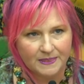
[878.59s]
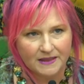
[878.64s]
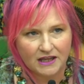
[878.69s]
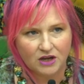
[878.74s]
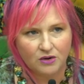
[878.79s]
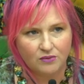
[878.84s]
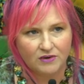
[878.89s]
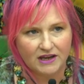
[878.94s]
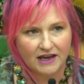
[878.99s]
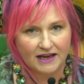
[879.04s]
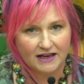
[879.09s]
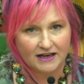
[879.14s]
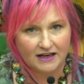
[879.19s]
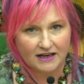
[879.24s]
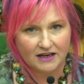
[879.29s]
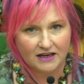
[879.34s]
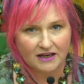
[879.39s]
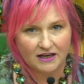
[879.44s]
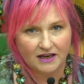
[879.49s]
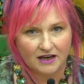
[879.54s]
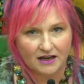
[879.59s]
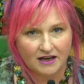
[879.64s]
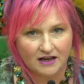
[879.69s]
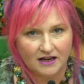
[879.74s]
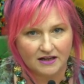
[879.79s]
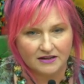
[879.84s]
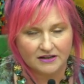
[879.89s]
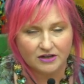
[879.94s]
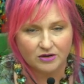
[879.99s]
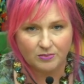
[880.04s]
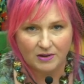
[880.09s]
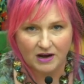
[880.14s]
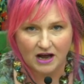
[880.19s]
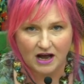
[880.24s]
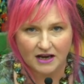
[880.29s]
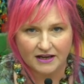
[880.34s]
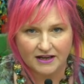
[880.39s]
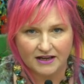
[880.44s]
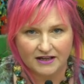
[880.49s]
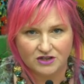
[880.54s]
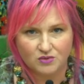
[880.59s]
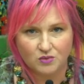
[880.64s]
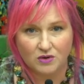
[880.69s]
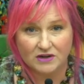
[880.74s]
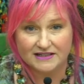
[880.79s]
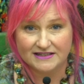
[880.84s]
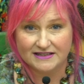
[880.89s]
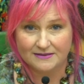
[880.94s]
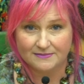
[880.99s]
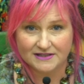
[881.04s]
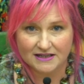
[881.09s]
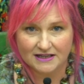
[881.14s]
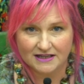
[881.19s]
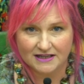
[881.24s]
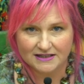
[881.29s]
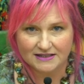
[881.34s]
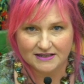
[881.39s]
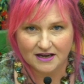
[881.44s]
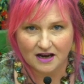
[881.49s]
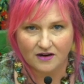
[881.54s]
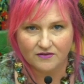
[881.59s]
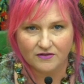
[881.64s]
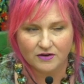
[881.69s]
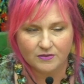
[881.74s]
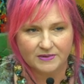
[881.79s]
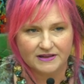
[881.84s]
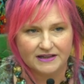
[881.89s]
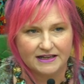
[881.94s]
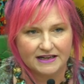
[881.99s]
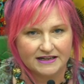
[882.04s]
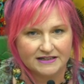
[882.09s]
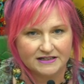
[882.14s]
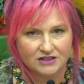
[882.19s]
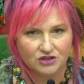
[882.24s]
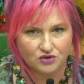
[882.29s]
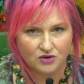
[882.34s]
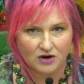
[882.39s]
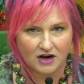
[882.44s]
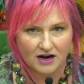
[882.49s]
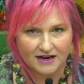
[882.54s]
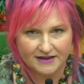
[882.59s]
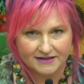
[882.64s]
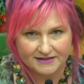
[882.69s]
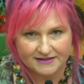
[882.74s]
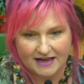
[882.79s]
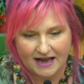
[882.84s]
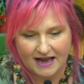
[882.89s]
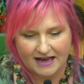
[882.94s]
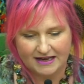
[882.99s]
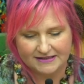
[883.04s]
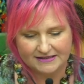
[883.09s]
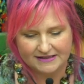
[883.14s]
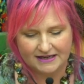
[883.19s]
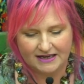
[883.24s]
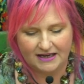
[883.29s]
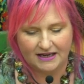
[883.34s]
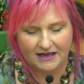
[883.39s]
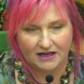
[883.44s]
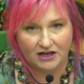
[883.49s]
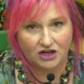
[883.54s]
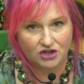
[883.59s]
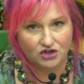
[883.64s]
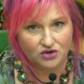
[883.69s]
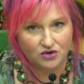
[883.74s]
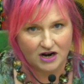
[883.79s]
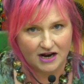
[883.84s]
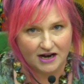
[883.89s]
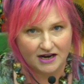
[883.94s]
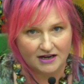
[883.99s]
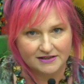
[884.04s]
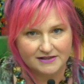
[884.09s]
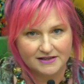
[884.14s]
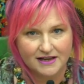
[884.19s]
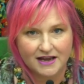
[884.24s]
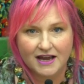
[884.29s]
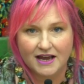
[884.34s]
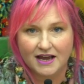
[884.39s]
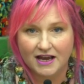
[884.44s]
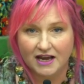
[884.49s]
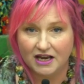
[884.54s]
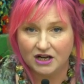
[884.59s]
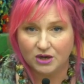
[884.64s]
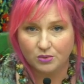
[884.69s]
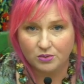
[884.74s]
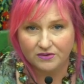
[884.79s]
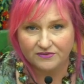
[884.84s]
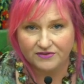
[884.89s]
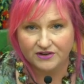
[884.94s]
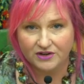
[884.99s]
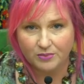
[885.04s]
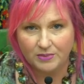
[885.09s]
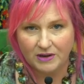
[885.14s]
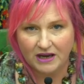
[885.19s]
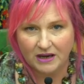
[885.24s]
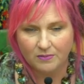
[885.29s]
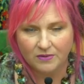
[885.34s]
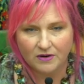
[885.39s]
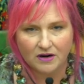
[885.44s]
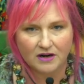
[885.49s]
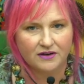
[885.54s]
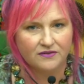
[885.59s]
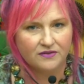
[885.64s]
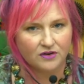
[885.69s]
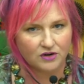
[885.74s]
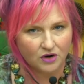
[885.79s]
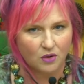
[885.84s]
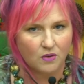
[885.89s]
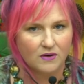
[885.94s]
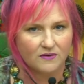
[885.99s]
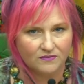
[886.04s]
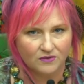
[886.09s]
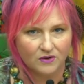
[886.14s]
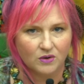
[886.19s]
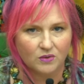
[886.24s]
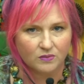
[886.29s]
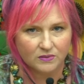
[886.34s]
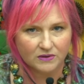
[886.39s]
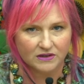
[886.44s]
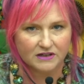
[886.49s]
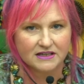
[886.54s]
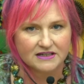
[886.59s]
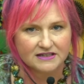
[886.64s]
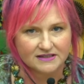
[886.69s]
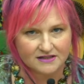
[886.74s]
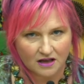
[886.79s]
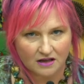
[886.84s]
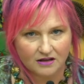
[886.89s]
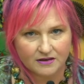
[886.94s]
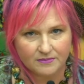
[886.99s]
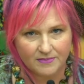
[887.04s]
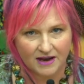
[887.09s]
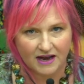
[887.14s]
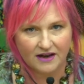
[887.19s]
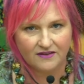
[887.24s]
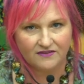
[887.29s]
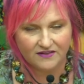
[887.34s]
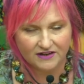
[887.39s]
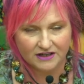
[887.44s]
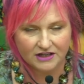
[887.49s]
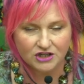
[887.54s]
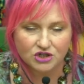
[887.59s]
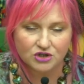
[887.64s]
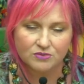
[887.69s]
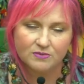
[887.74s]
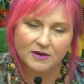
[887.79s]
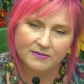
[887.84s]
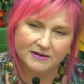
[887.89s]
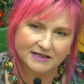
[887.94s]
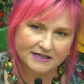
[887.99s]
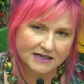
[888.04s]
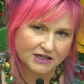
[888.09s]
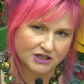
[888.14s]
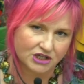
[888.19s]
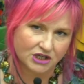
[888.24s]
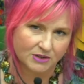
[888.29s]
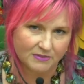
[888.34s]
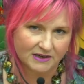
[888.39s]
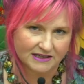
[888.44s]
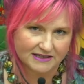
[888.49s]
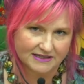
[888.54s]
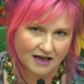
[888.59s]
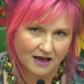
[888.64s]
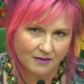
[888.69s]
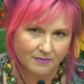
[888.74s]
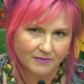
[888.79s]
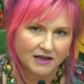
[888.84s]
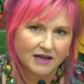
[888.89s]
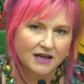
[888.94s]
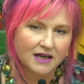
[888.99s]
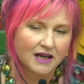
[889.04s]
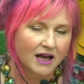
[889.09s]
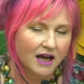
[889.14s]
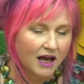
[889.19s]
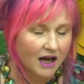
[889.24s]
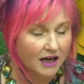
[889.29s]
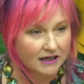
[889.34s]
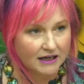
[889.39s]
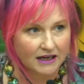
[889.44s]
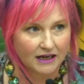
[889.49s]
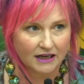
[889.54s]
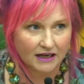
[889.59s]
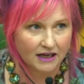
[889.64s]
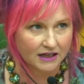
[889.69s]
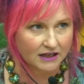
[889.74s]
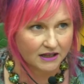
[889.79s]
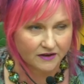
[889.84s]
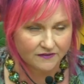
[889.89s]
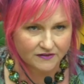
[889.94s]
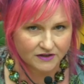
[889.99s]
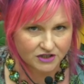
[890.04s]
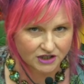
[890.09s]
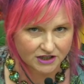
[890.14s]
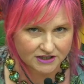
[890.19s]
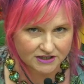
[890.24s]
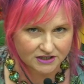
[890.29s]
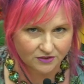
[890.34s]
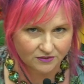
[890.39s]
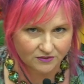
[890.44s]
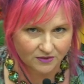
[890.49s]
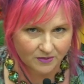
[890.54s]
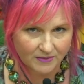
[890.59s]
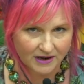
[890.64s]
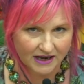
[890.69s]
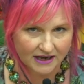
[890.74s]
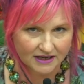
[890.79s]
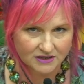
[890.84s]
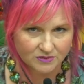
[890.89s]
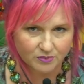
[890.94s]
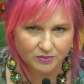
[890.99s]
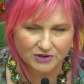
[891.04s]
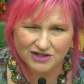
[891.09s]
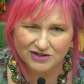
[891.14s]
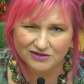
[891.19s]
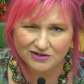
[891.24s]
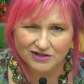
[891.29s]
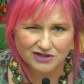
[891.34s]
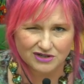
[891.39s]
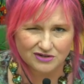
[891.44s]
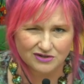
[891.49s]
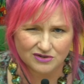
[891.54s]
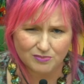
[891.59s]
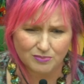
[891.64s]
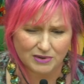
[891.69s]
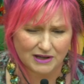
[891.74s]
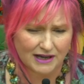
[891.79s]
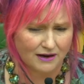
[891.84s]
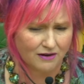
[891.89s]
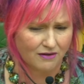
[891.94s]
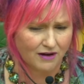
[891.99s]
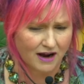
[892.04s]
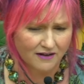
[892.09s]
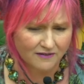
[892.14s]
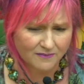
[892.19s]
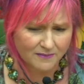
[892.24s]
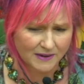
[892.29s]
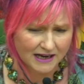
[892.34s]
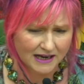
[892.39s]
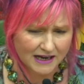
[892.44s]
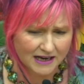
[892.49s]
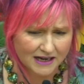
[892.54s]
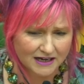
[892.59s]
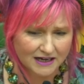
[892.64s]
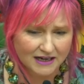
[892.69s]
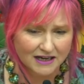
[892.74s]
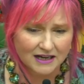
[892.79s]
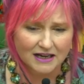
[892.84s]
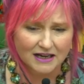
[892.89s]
you get uh, little pockets where it seems like it's covered, but then as it dries, as it contracts, it'll reveal paper. And if you're going for a really solid matte finish, you may be touching bits up. Again, I love the gesso for matte, but you could use black craft paint.